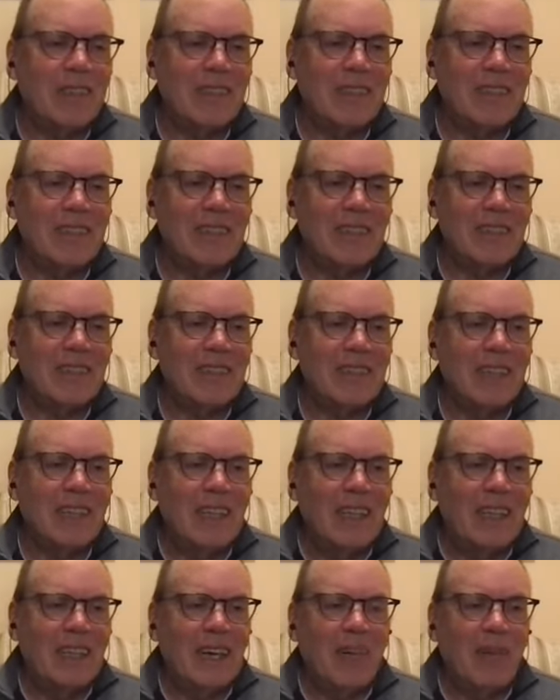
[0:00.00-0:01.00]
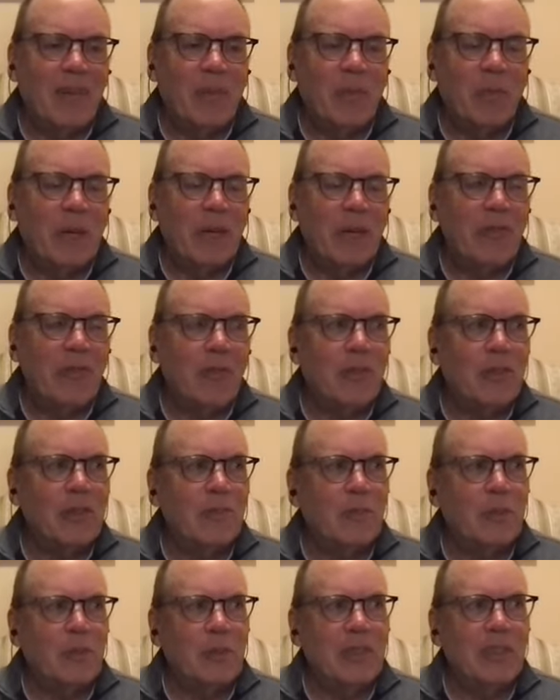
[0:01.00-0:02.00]
It's just a, I mean, my first
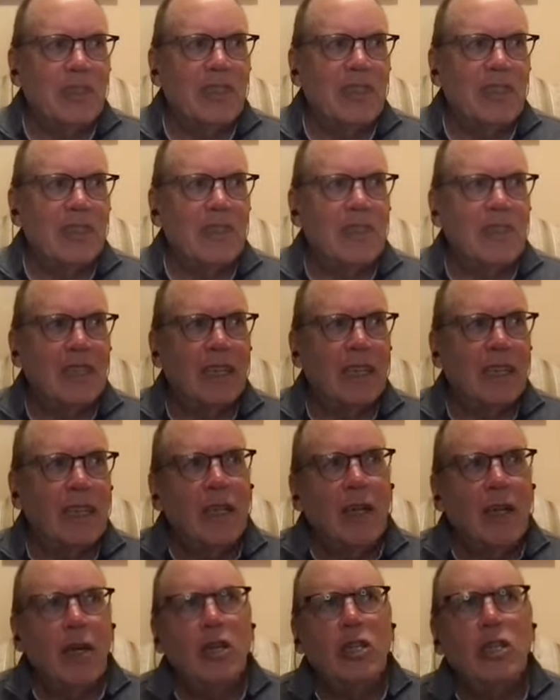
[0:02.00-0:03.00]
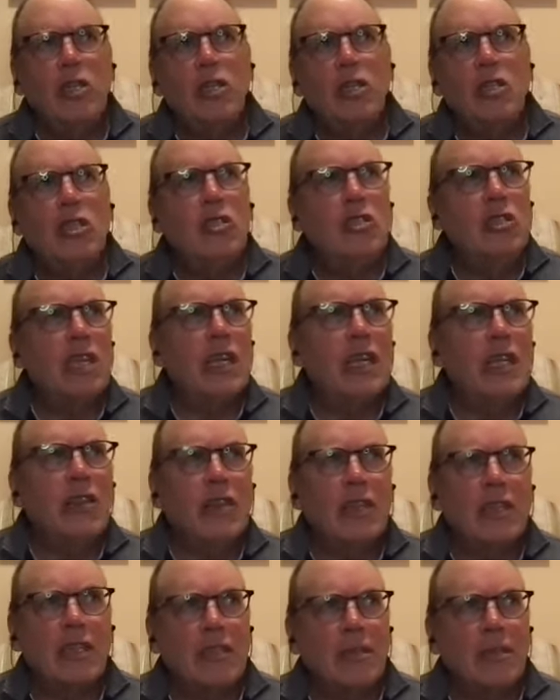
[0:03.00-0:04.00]
Buddhist teacher said, Oh, you can use anything as a